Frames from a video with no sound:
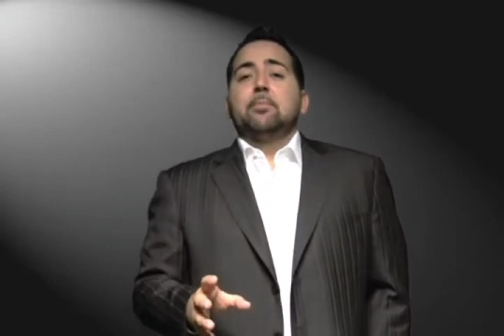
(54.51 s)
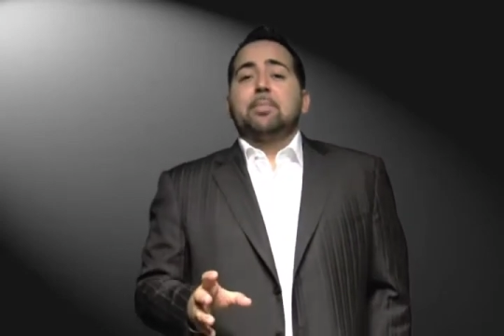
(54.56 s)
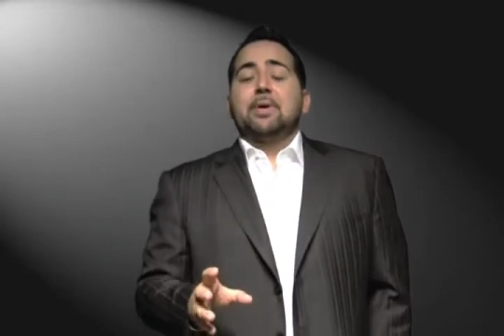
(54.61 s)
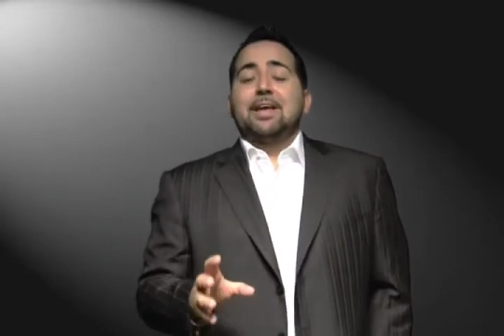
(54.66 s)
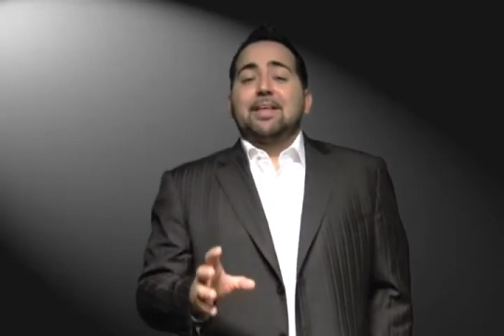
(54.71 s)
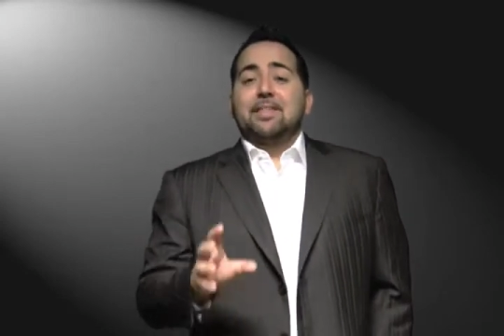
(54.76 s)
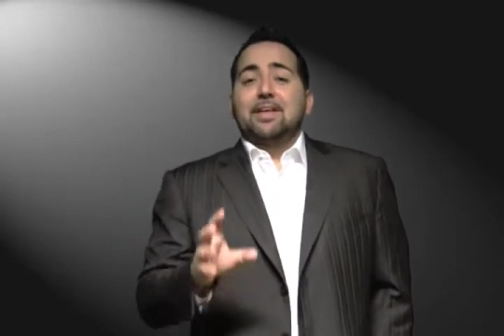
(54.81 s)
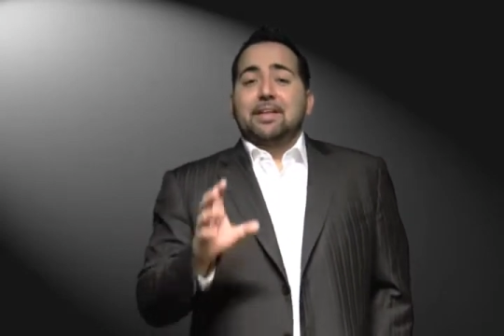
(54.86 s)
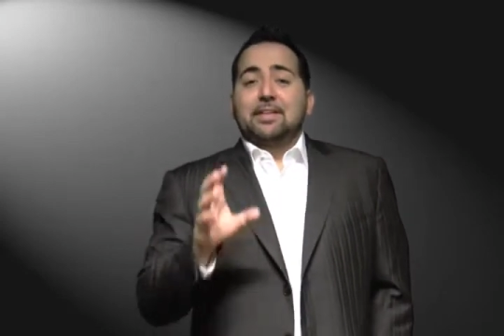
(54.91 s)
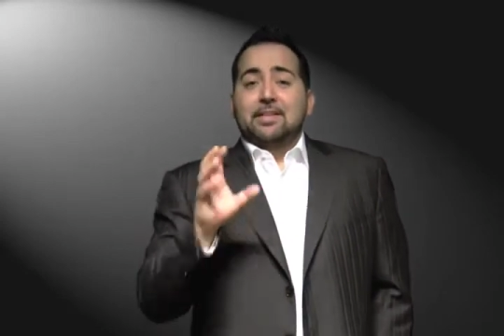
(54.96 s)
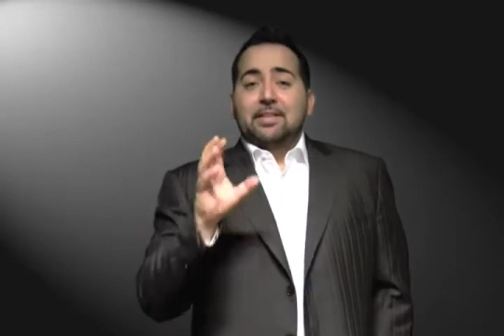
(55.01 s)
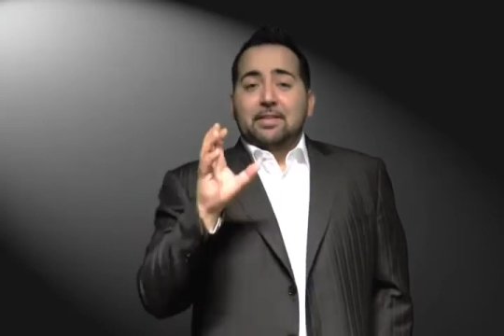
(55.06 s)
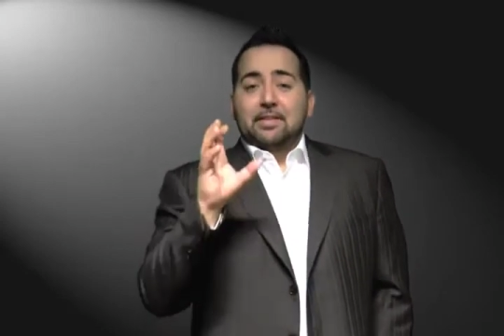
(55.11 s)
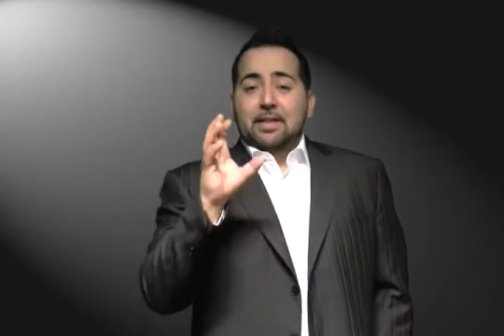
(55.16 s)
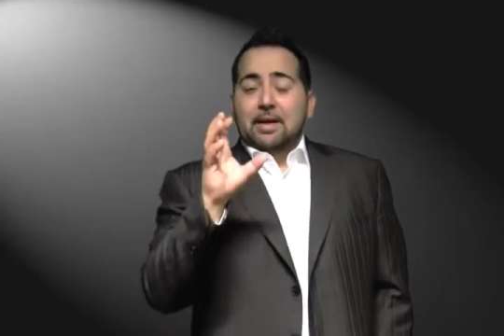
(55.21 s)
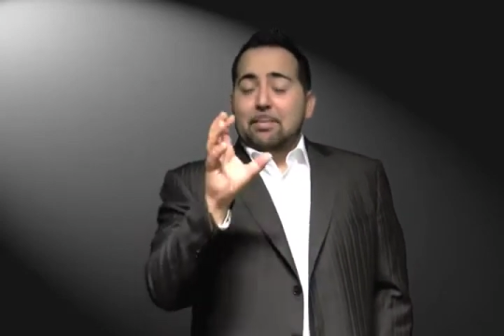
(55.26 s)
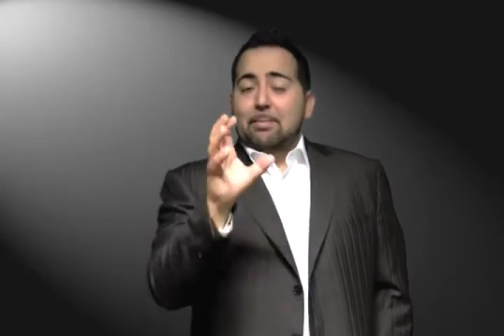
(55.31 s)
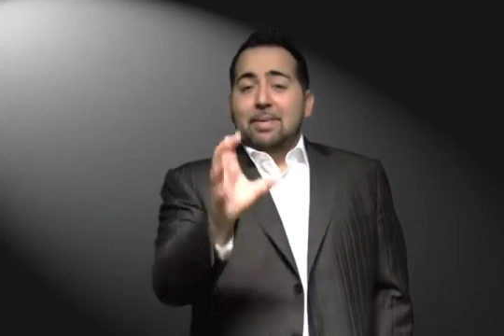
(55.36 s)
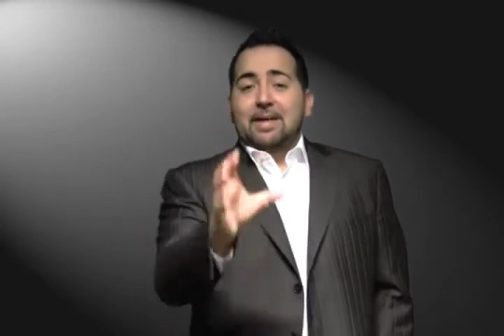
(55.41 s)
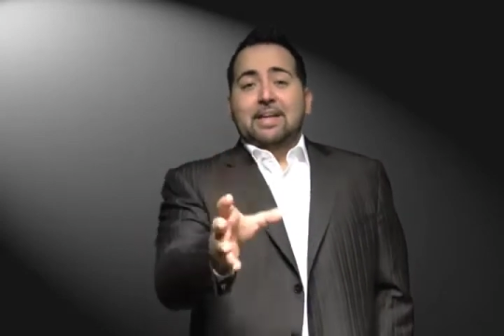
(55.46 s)
being
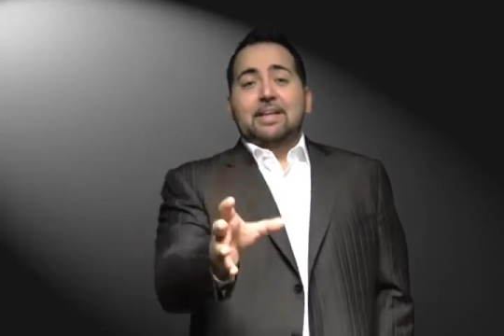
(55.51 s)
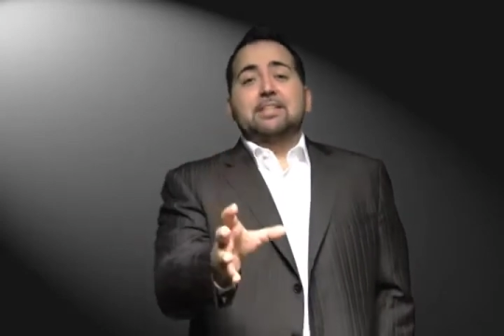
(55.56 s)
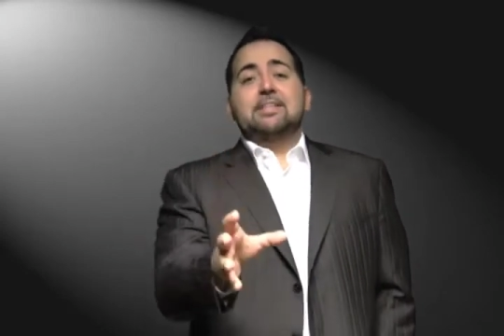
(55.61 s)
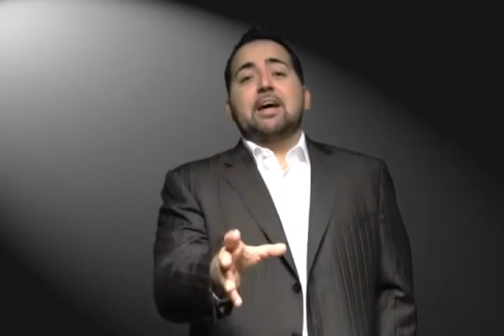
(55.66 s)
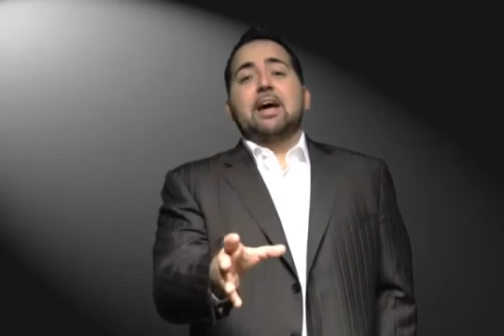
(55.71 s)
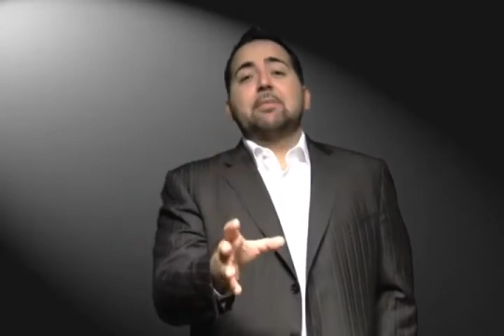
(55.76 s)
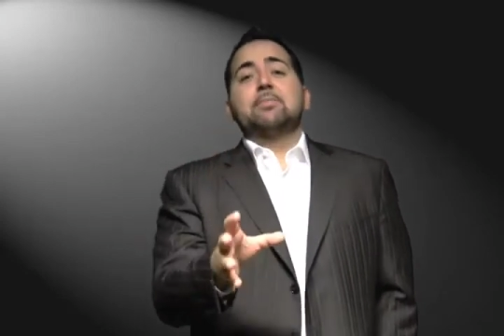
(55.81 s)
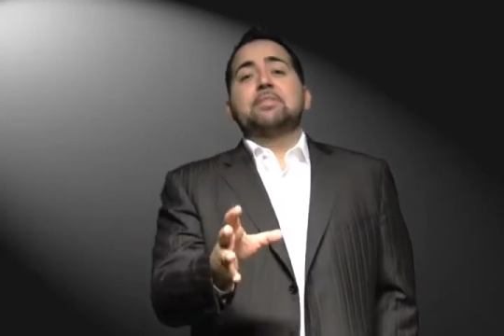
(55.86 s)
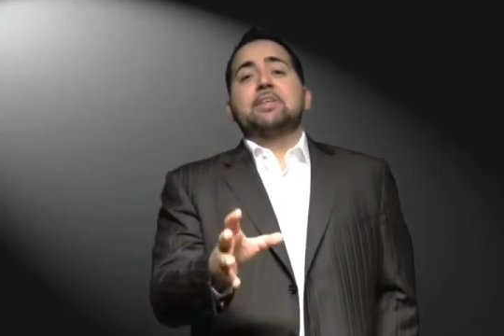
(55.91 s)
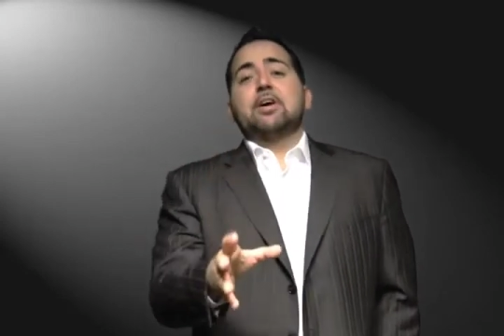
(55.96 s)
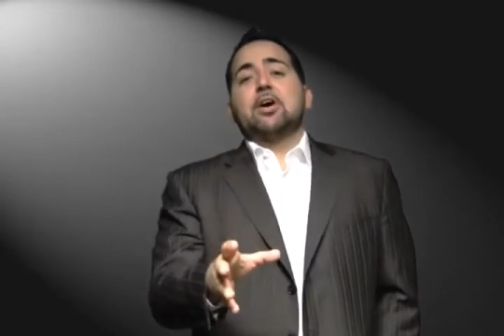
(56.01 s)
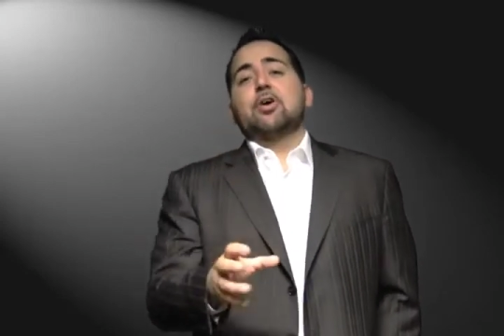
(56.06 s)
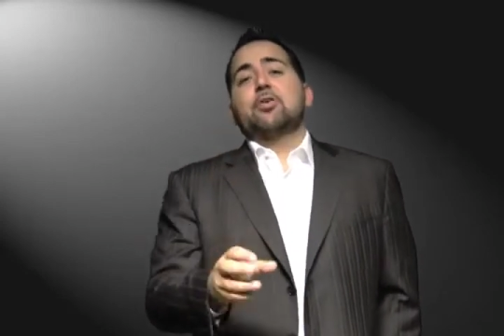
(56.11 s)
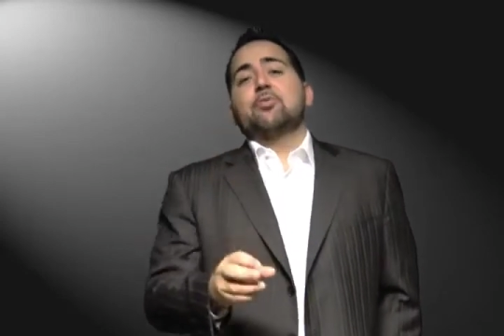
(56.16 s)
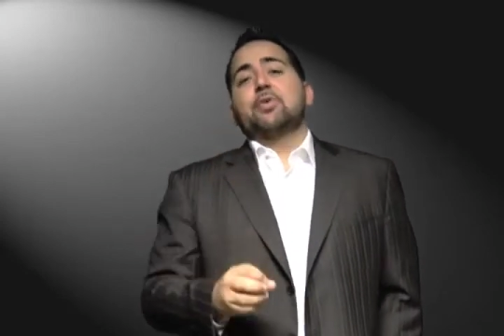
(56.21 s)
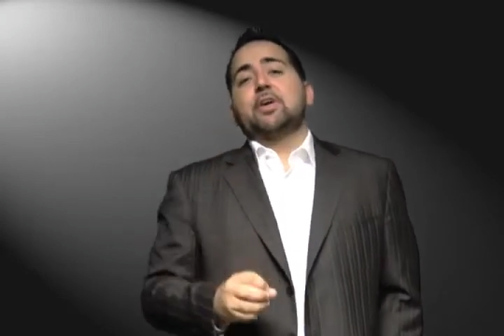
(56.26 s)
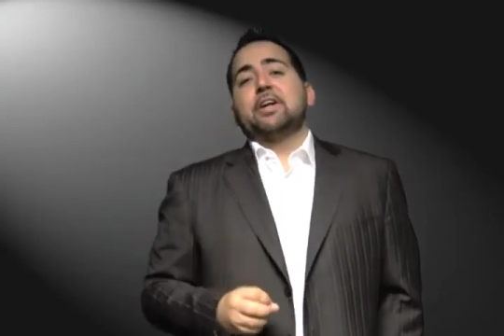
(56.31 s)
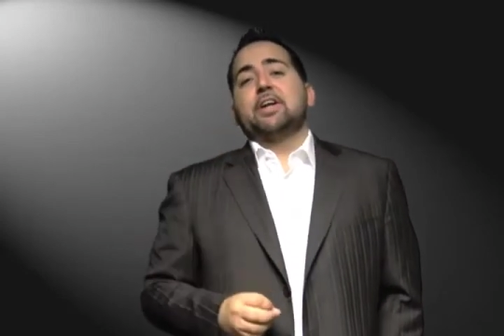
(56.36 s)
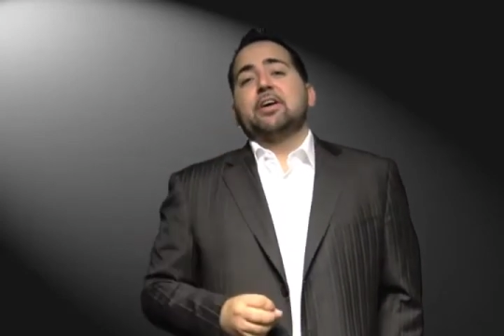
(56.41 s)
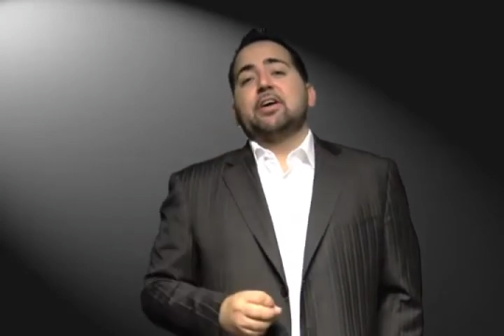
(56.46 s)
that many times they are
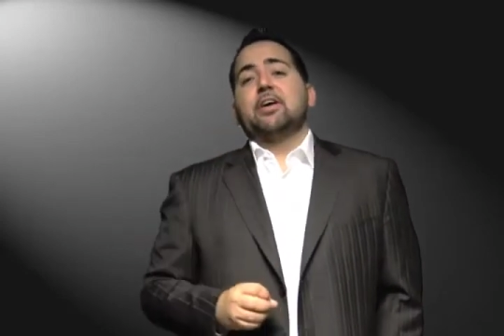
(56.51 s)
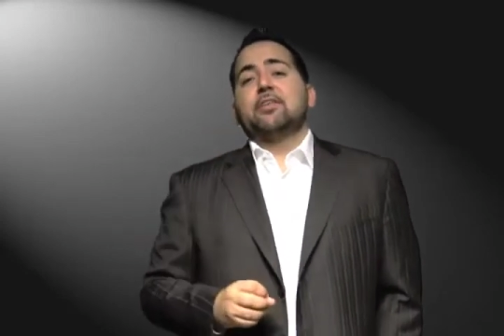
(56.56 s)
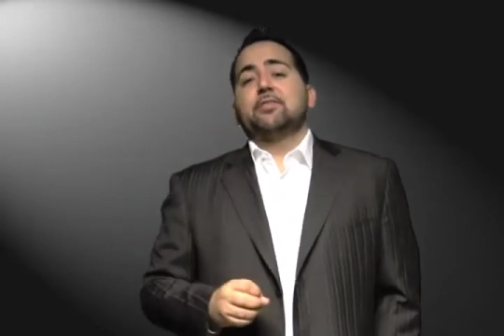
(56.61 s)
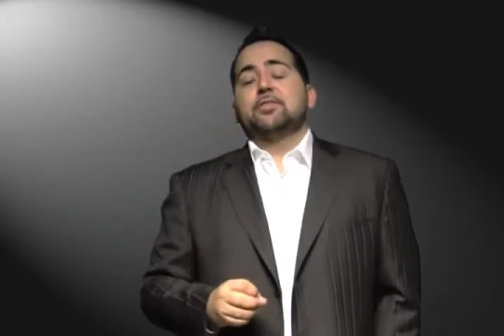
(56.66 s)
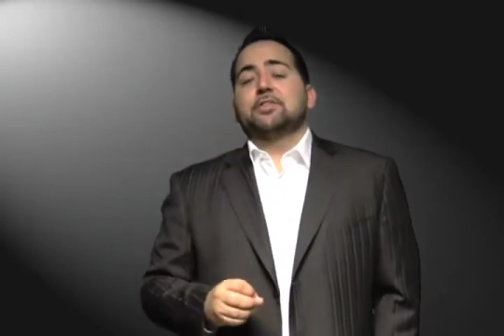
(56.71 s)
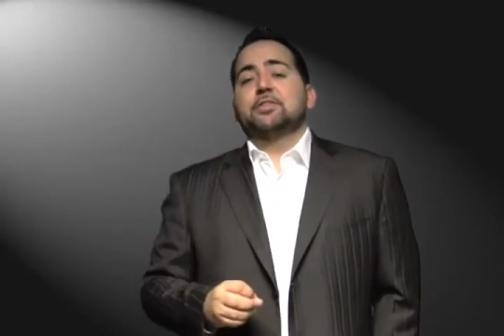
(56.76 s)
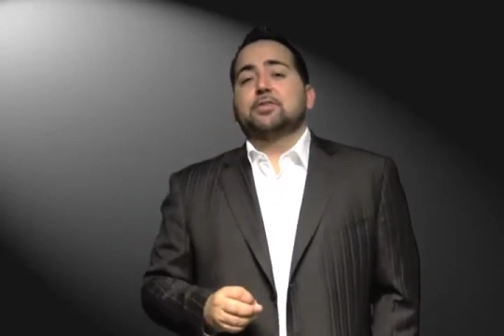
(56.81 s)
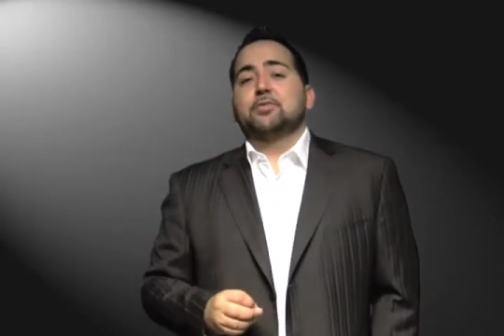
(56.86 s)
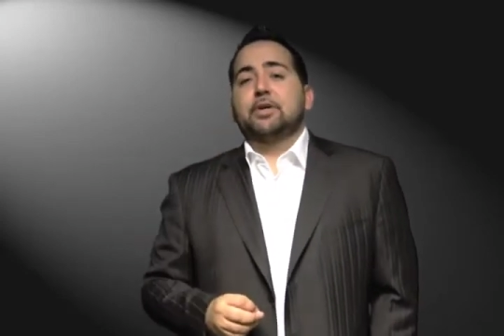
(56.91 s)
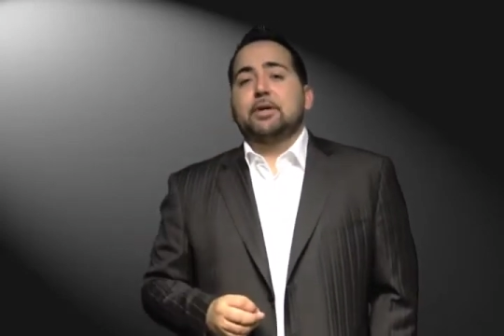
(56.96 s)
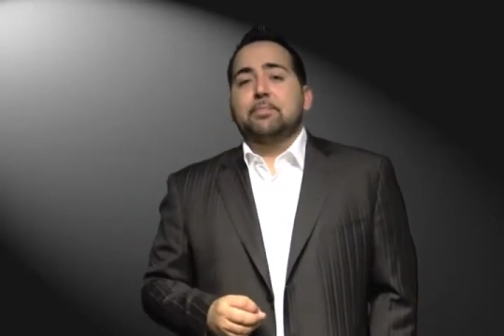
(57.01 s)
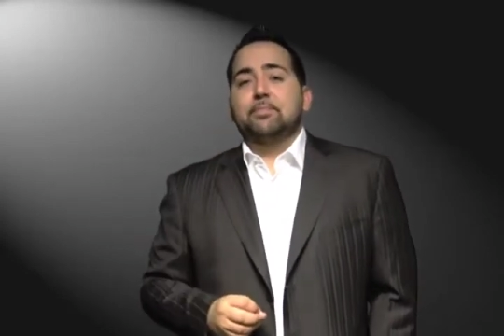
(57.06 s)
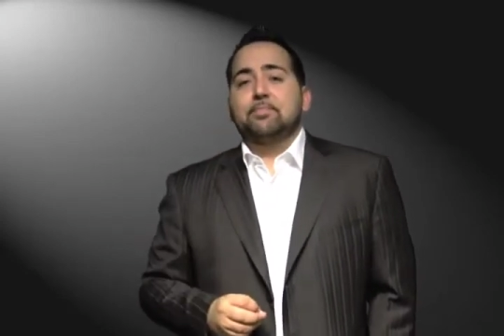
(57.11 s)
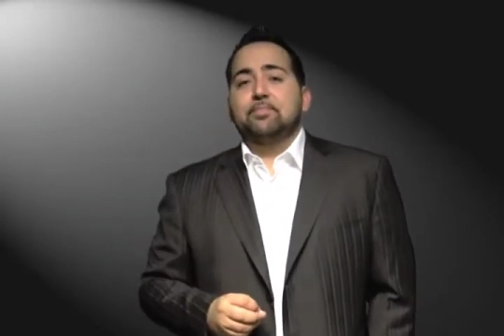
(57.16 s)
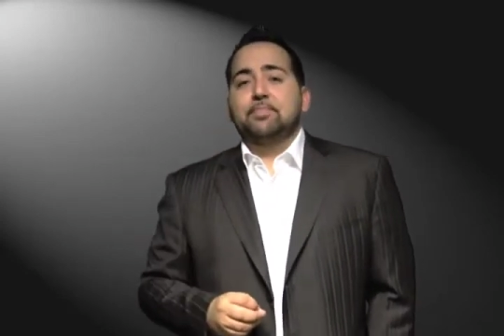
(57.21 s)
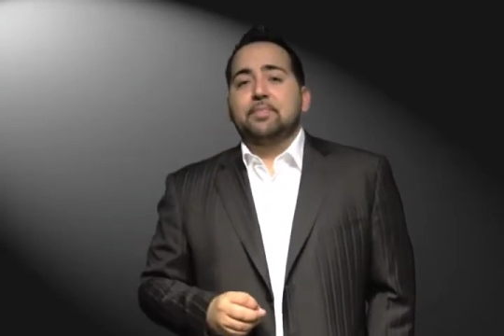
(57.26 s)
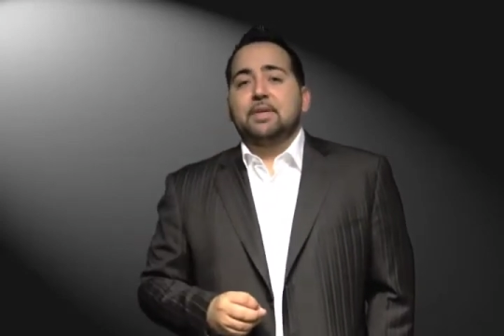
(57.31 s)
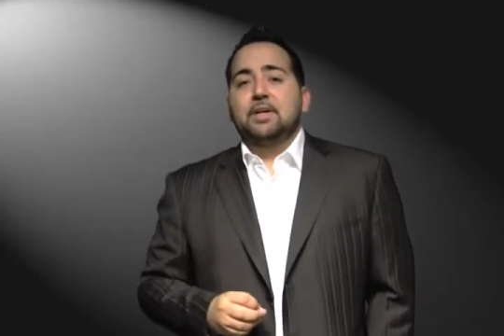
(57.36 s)
reading off a script.